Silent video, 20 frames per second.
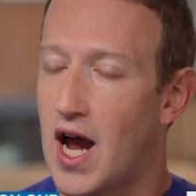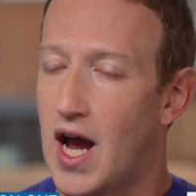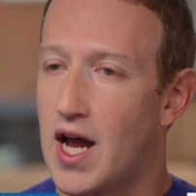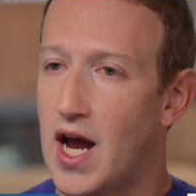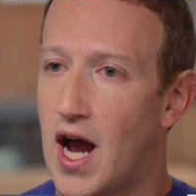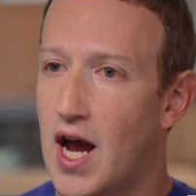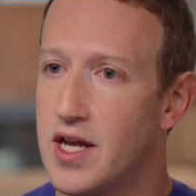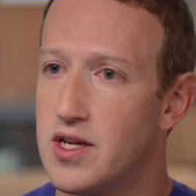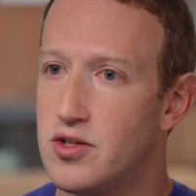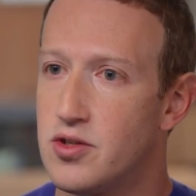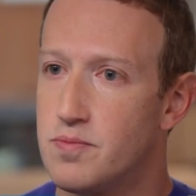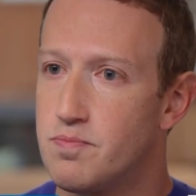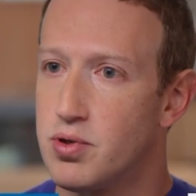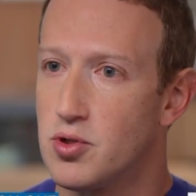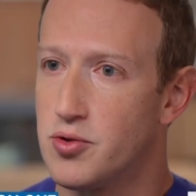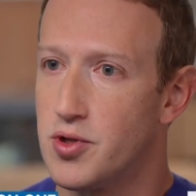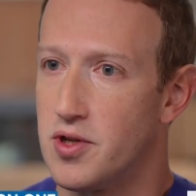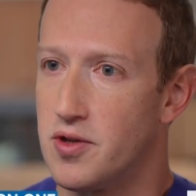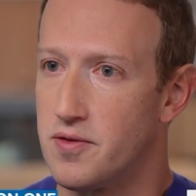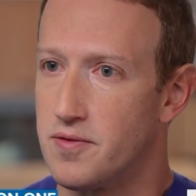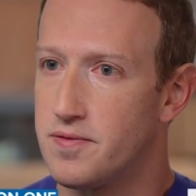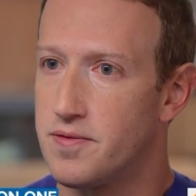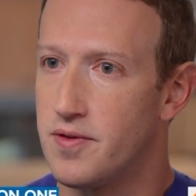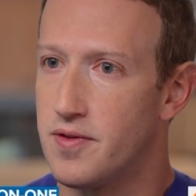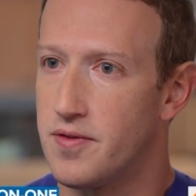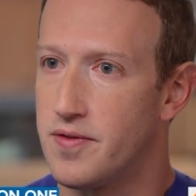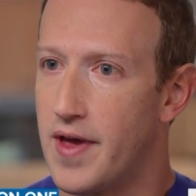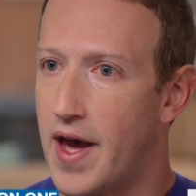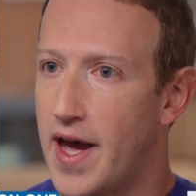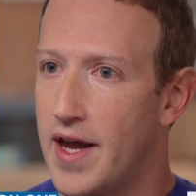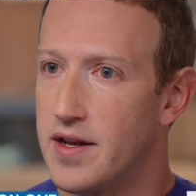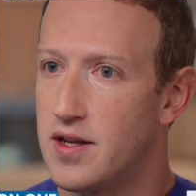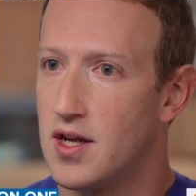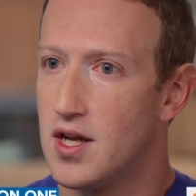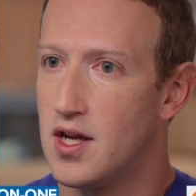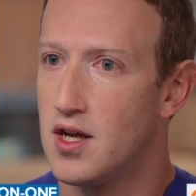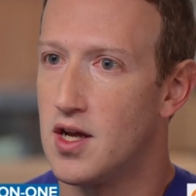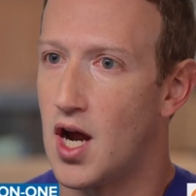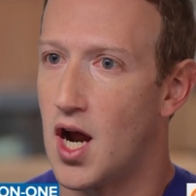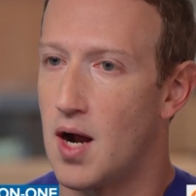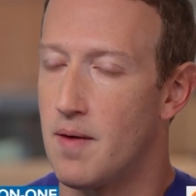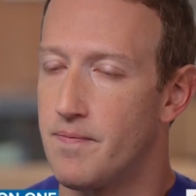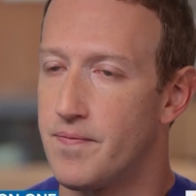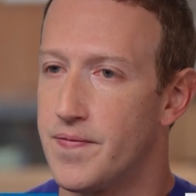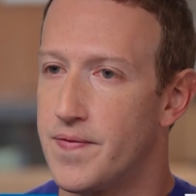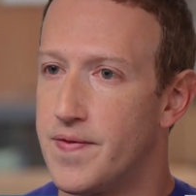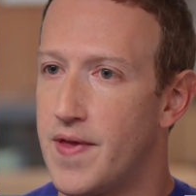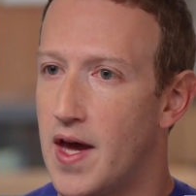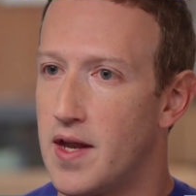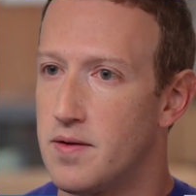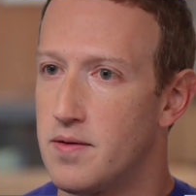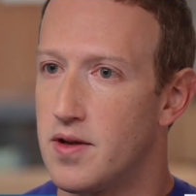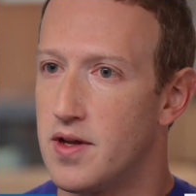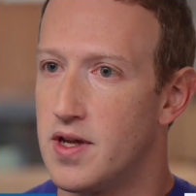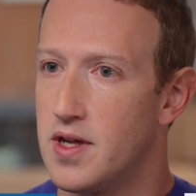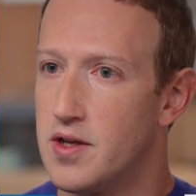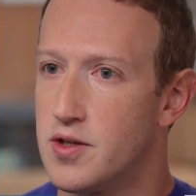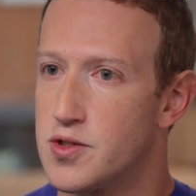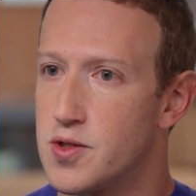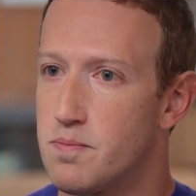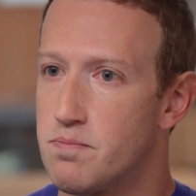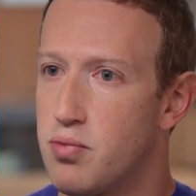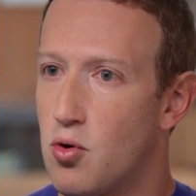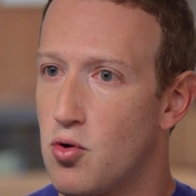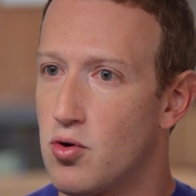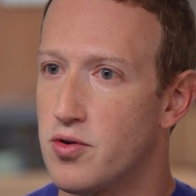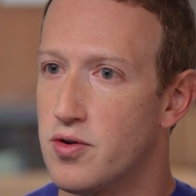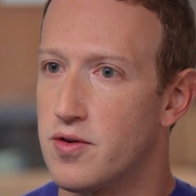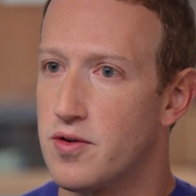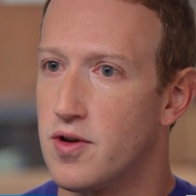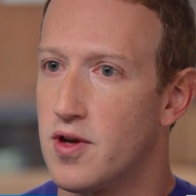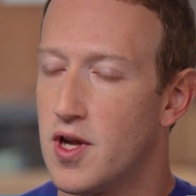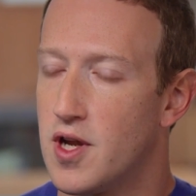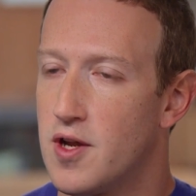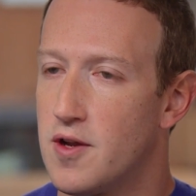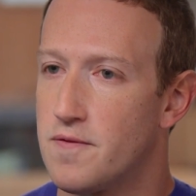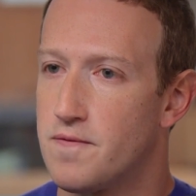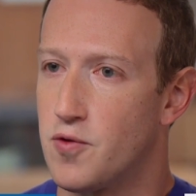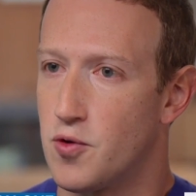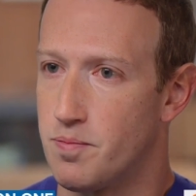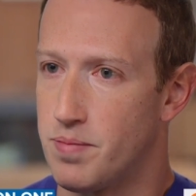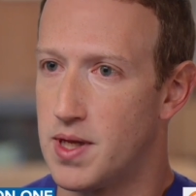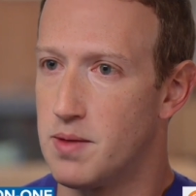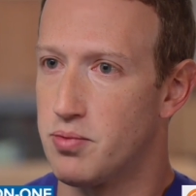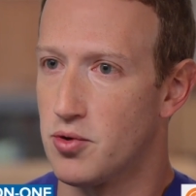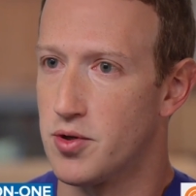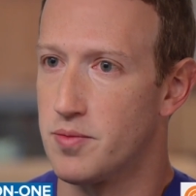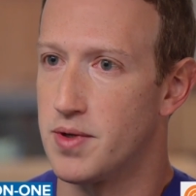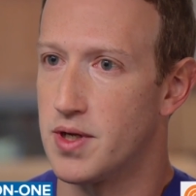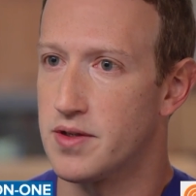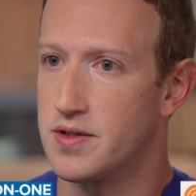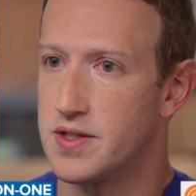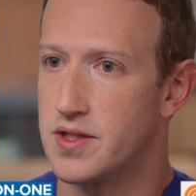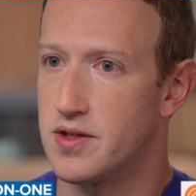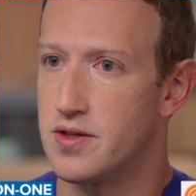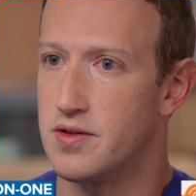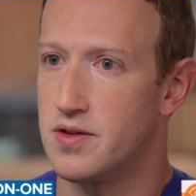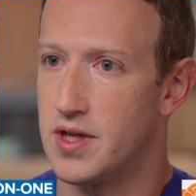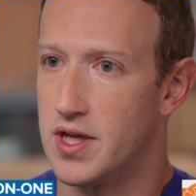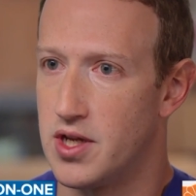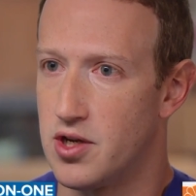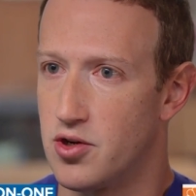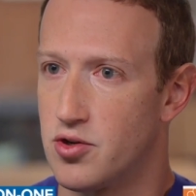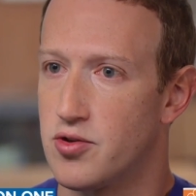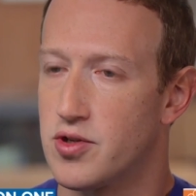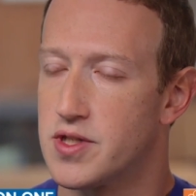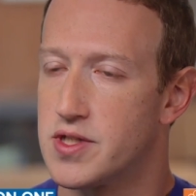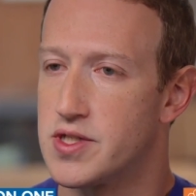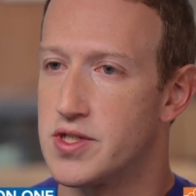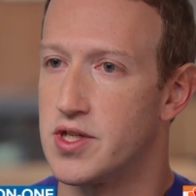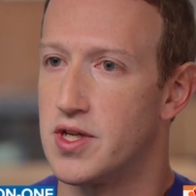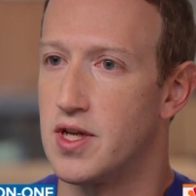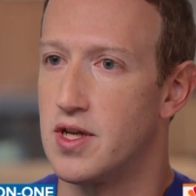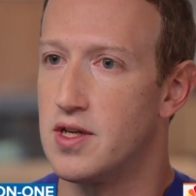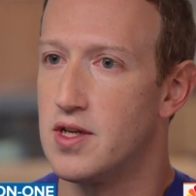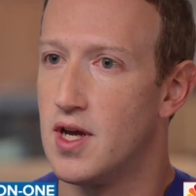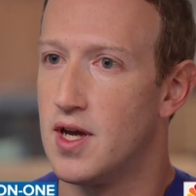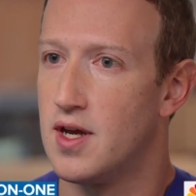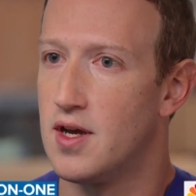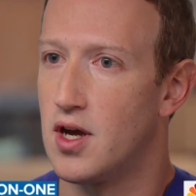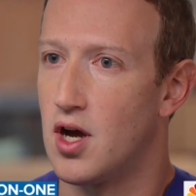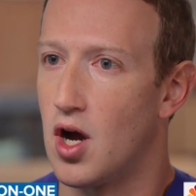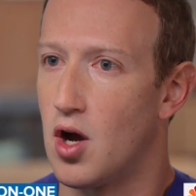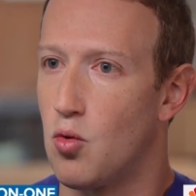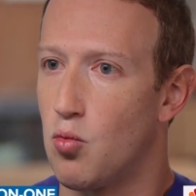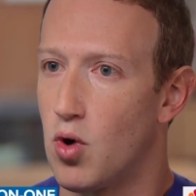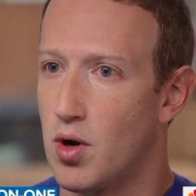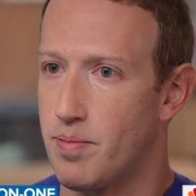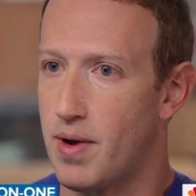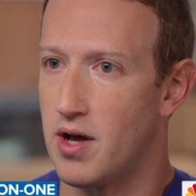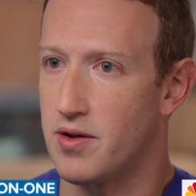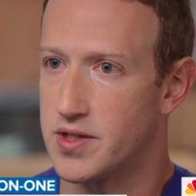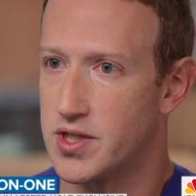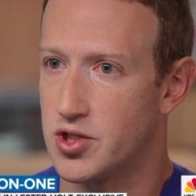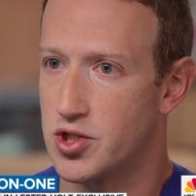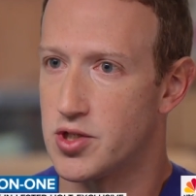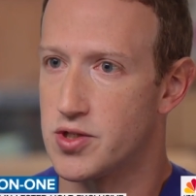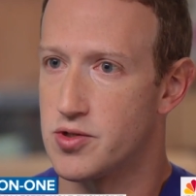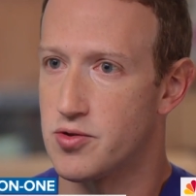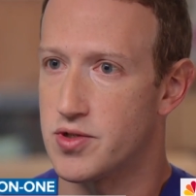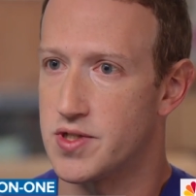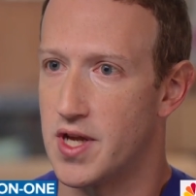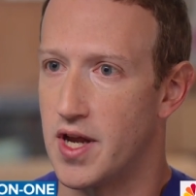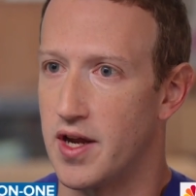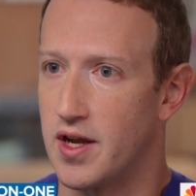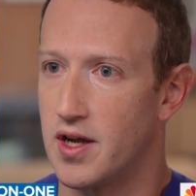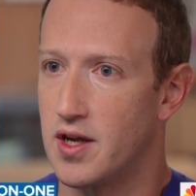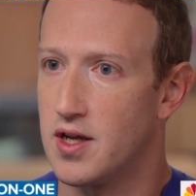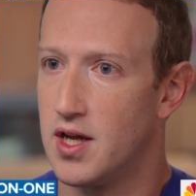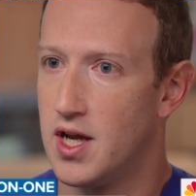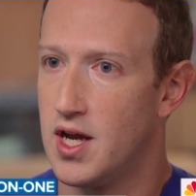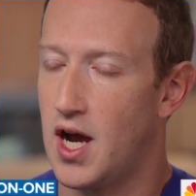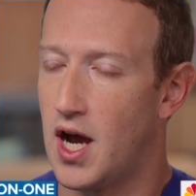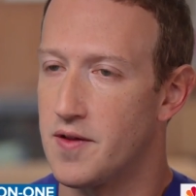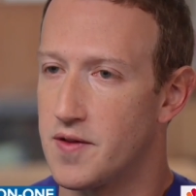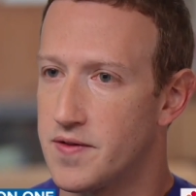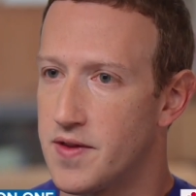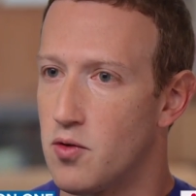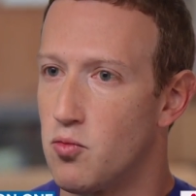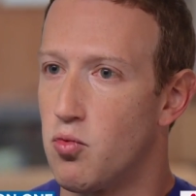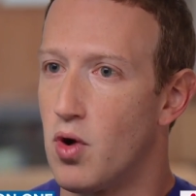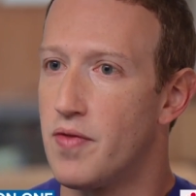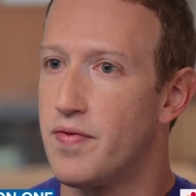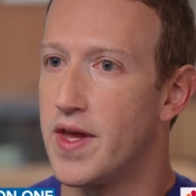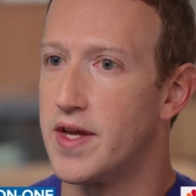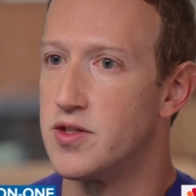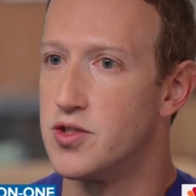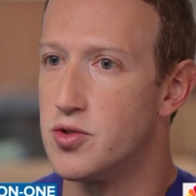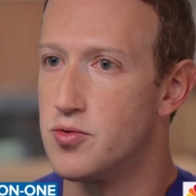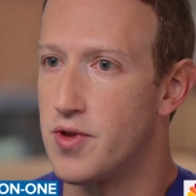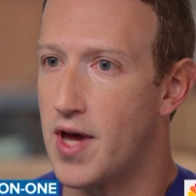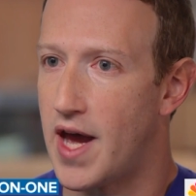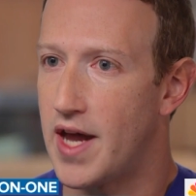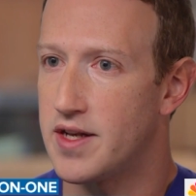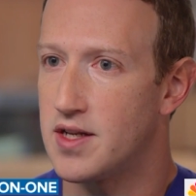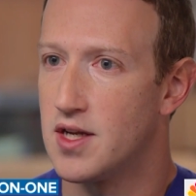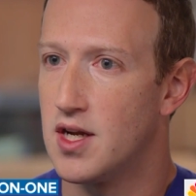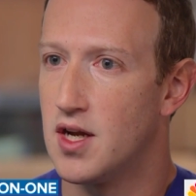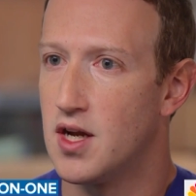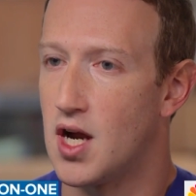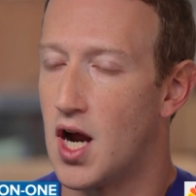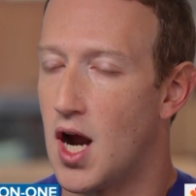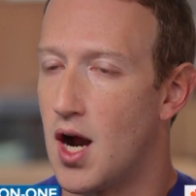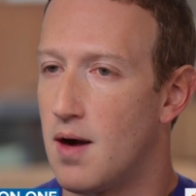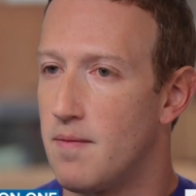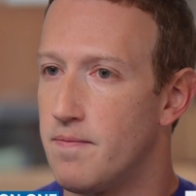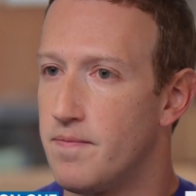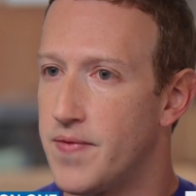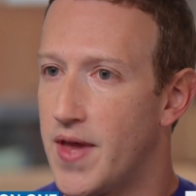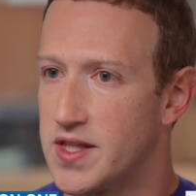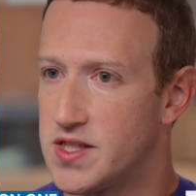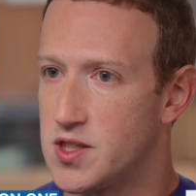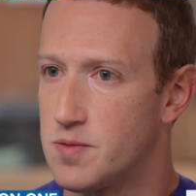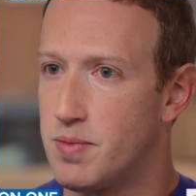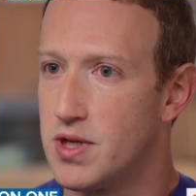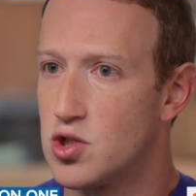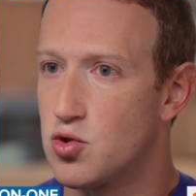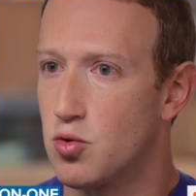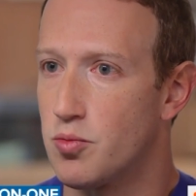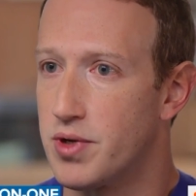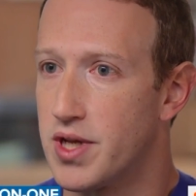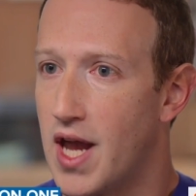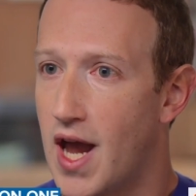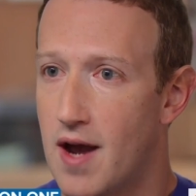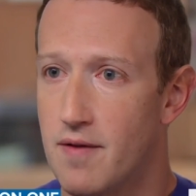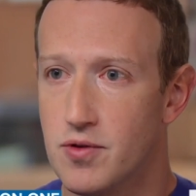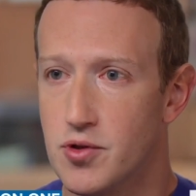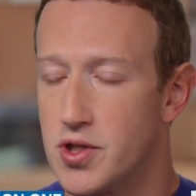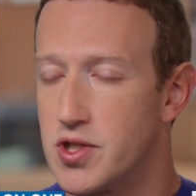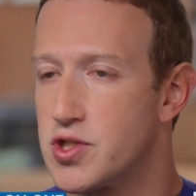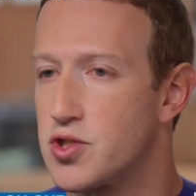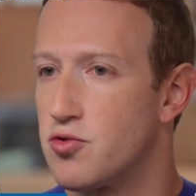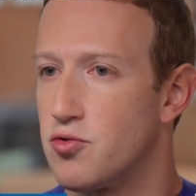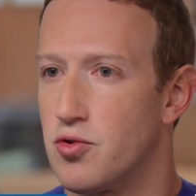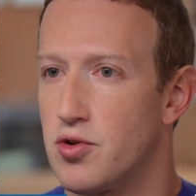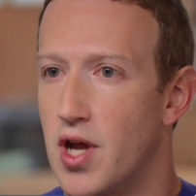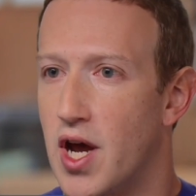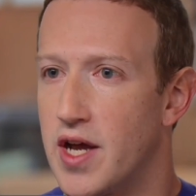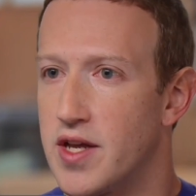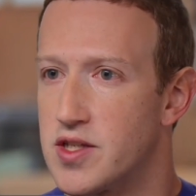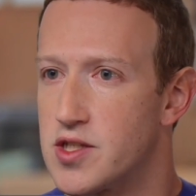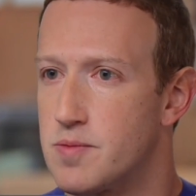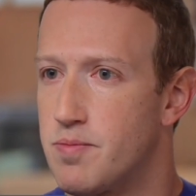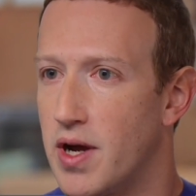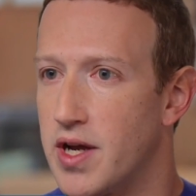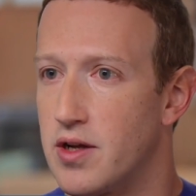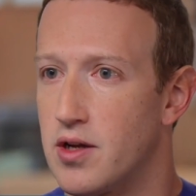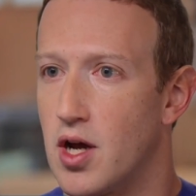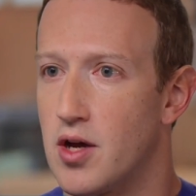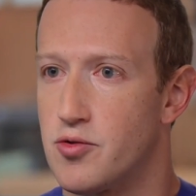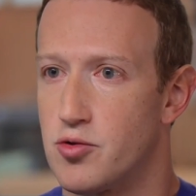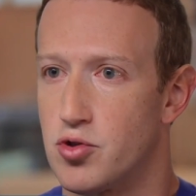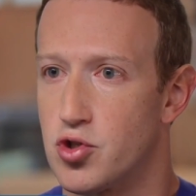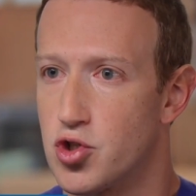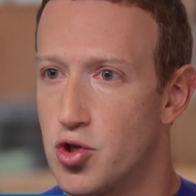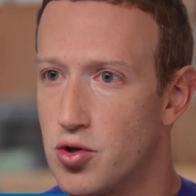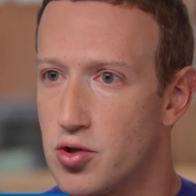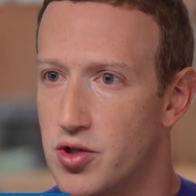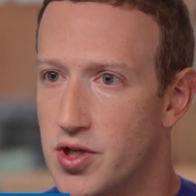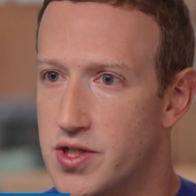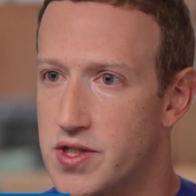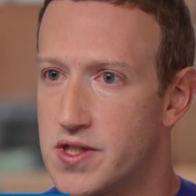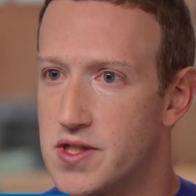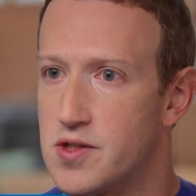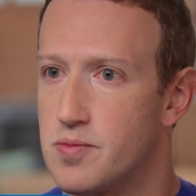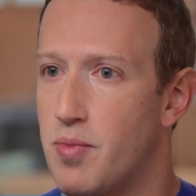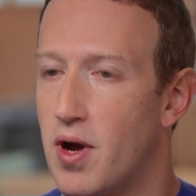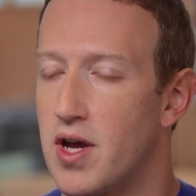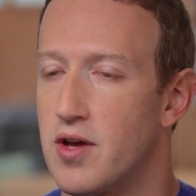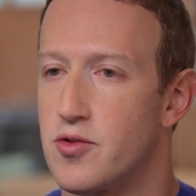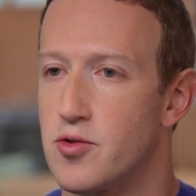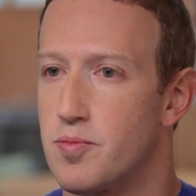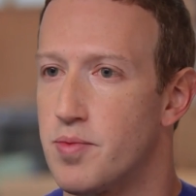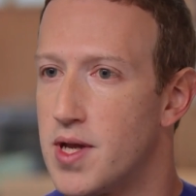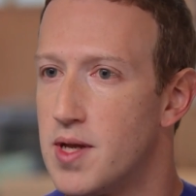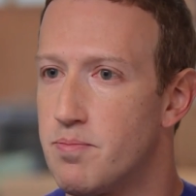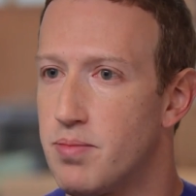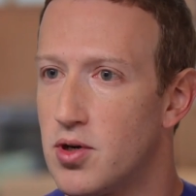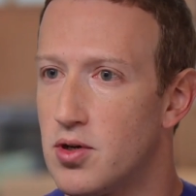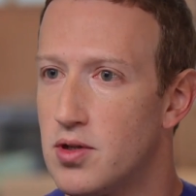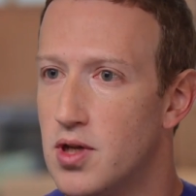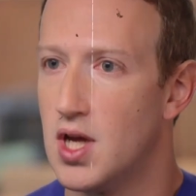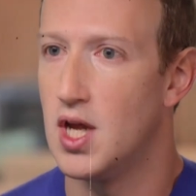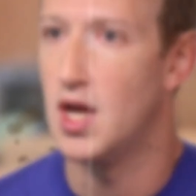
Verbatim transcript: I, I believe that um, that it is important for people to be able to hear and see uh, what politicians are saying. I think that when they do that, um, that speech will be heavily scrutinized by other journalists, by other people.